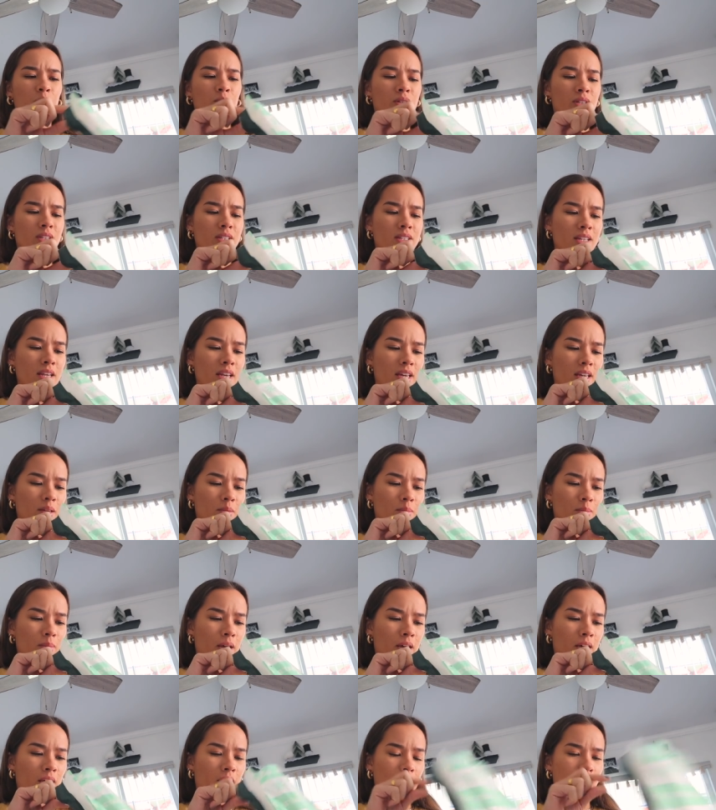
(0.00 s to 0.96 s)
wouldn't take them
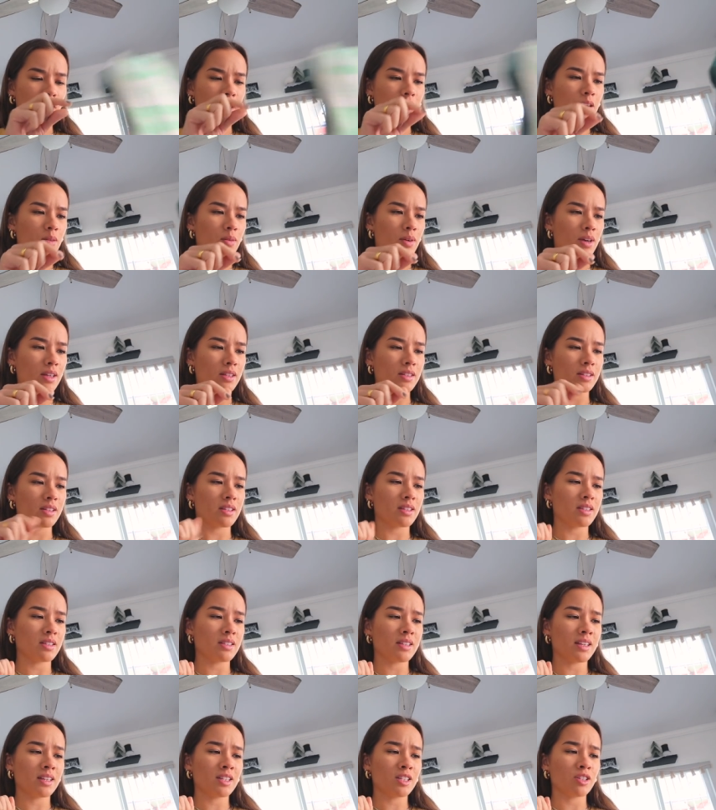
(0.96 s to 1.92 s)
back anyways. This
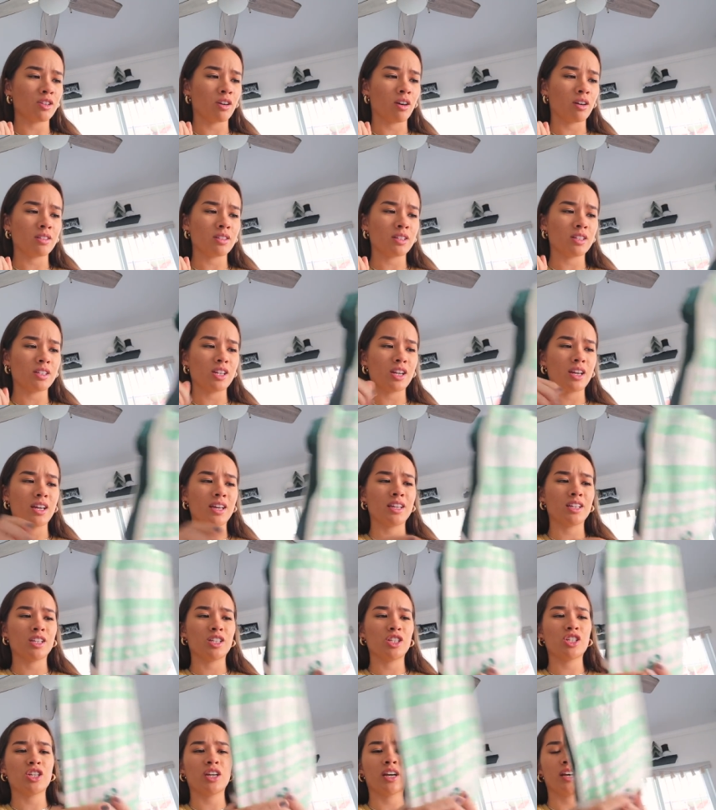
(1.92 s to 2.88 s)
is a sausage, egg,
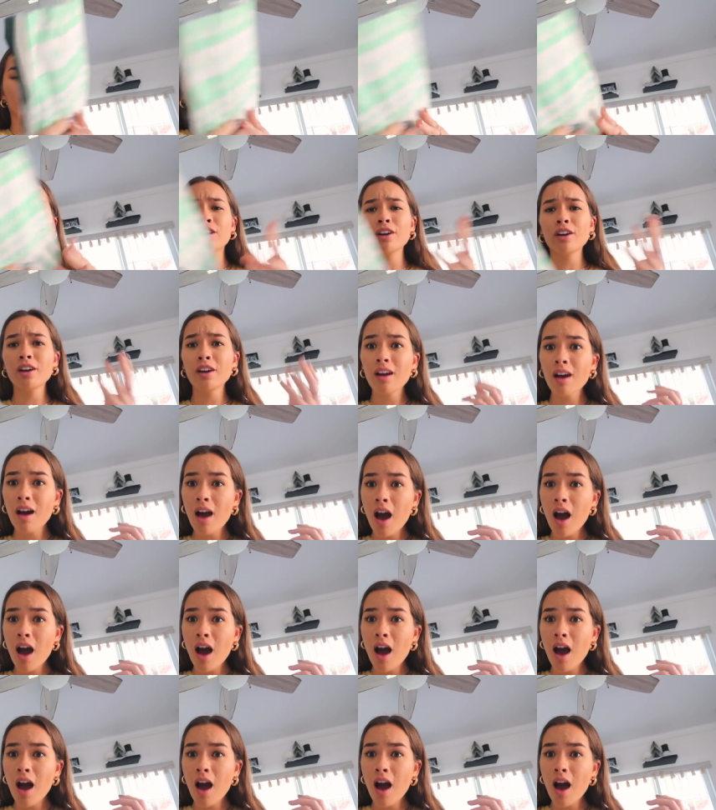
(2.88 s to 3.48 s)
and cheddar.